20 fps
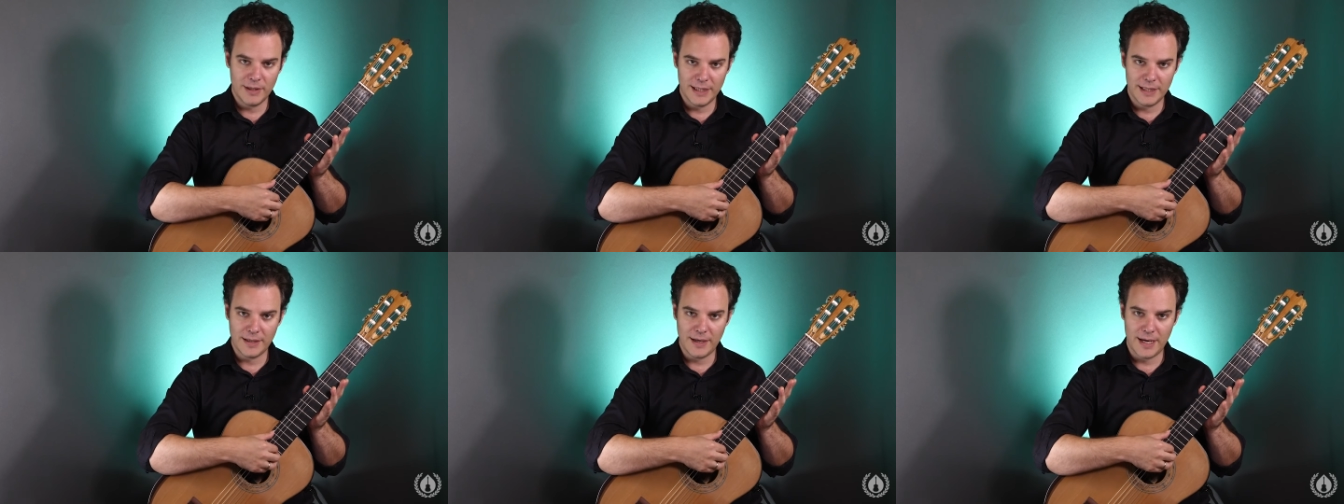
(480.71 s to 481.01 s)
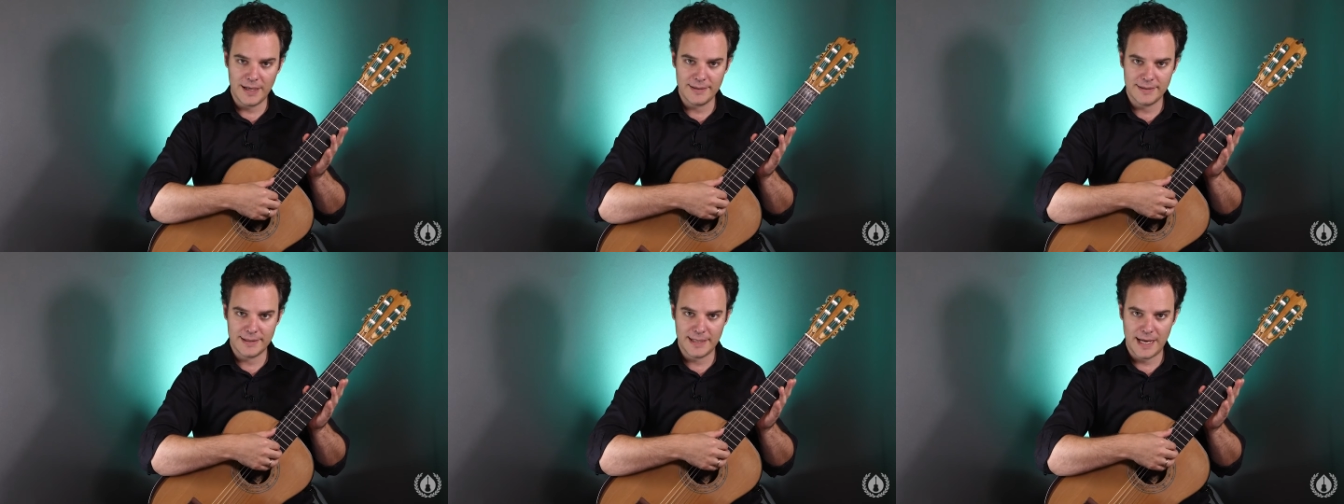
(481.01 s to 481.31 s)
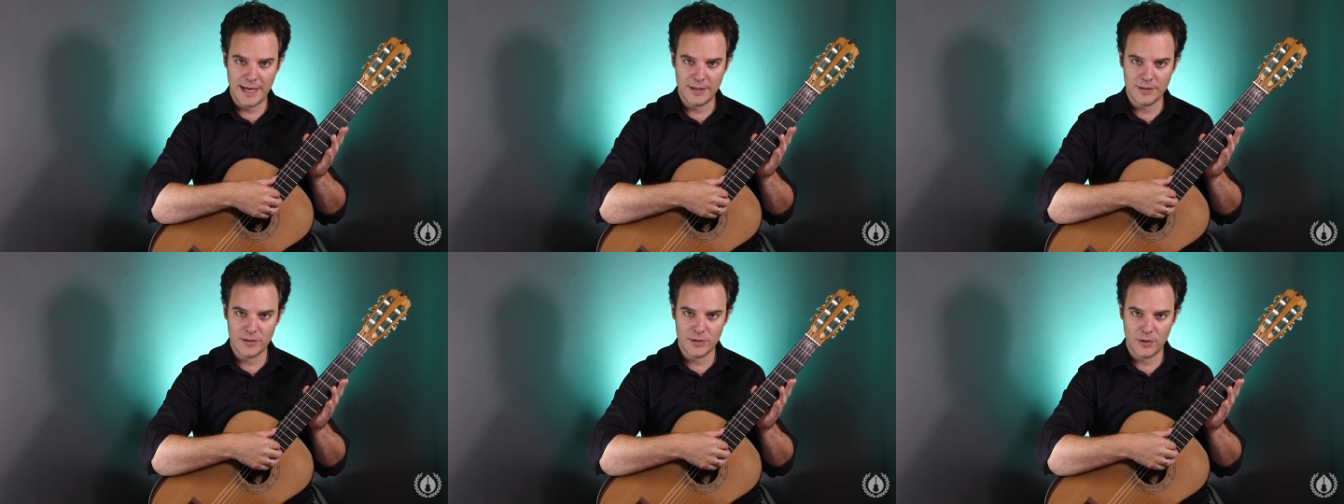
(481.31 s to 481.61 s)
really nice
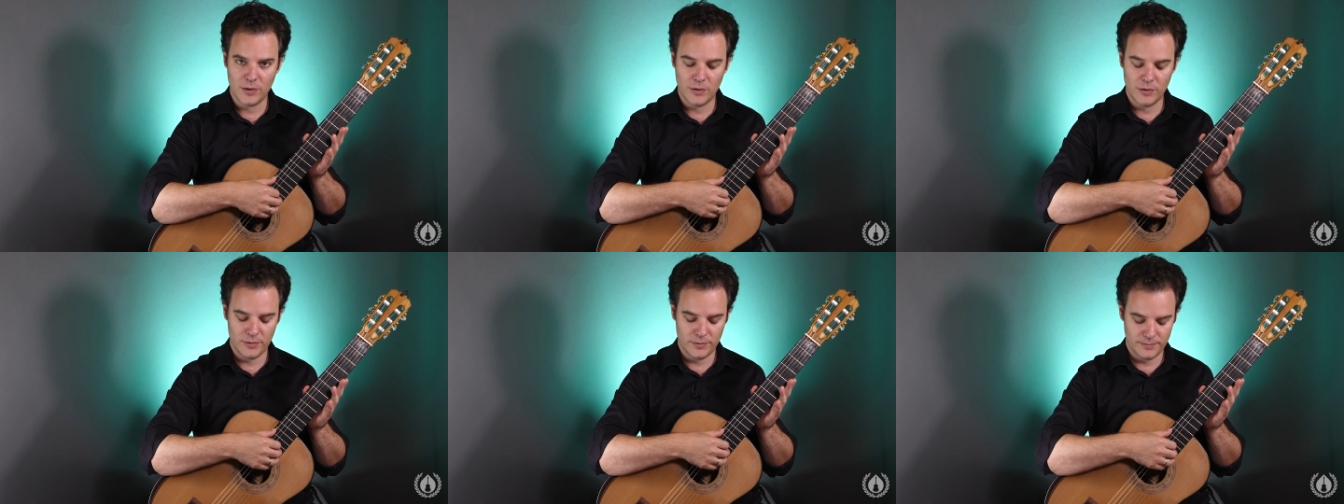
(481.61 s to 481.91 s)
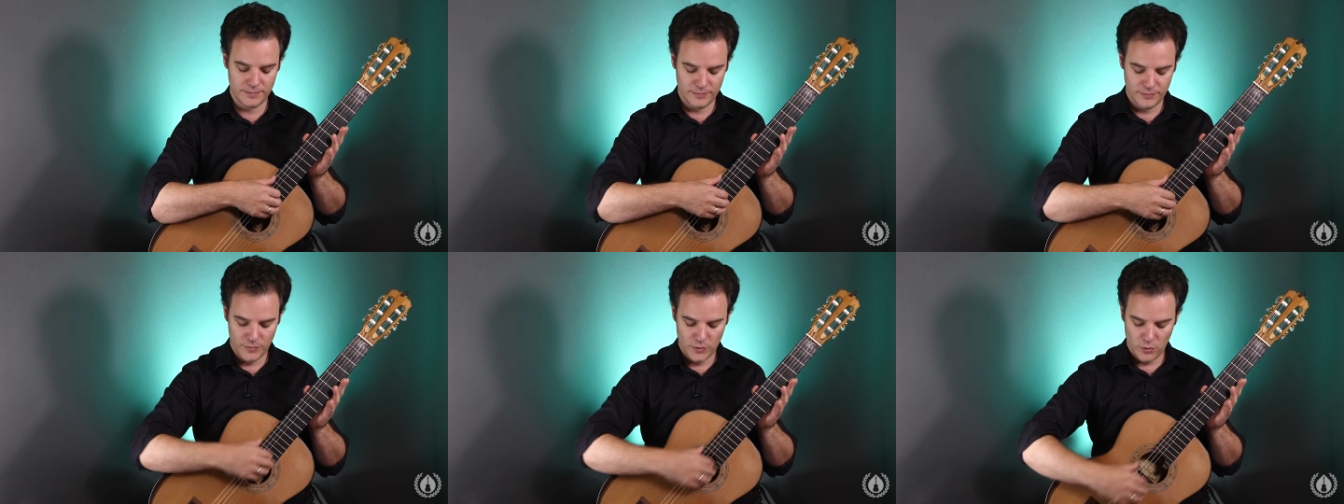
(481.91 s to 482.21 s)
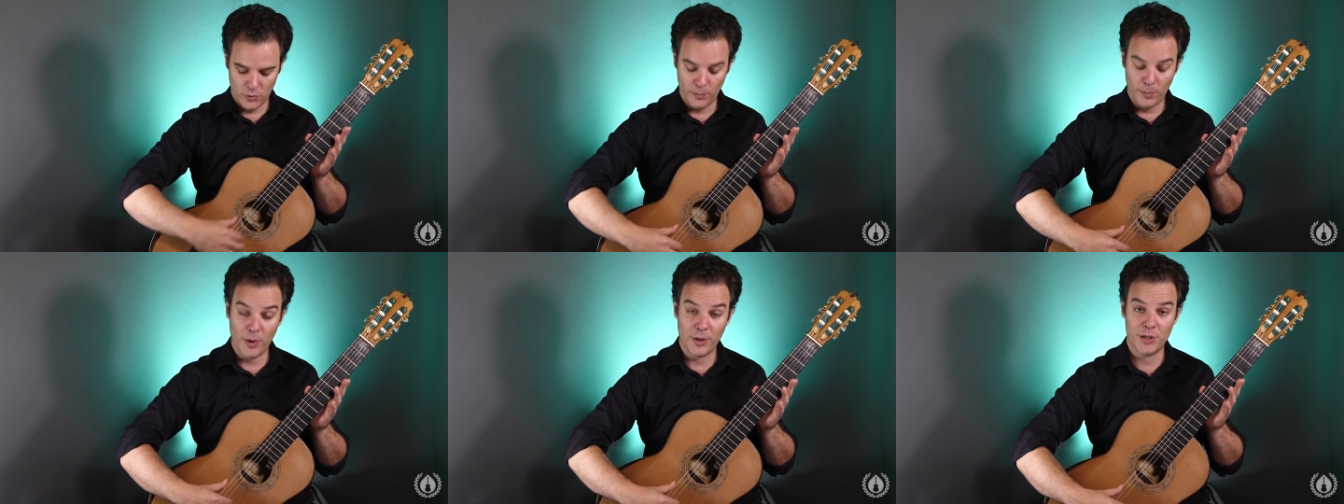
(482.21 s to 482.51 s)
tasto
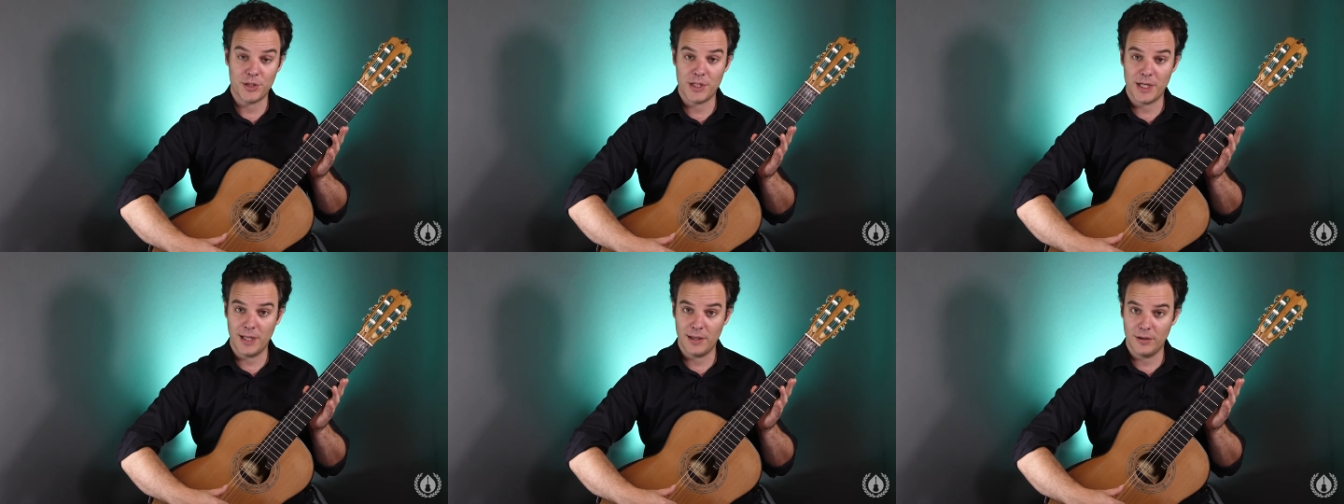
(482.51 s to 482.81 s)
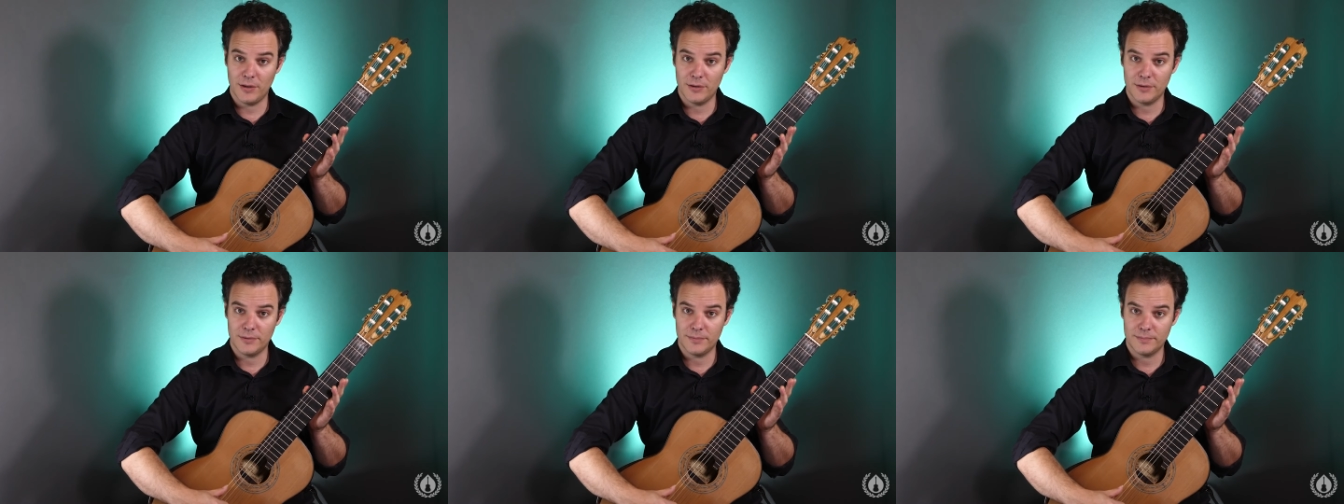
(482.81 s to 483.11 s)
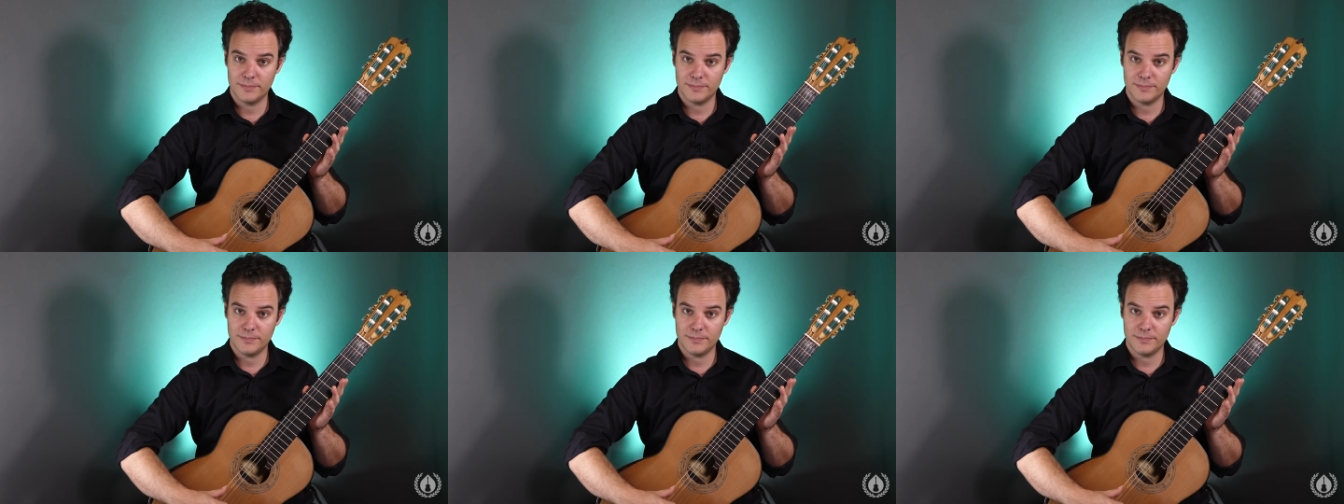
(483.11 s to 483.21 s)
or ponticello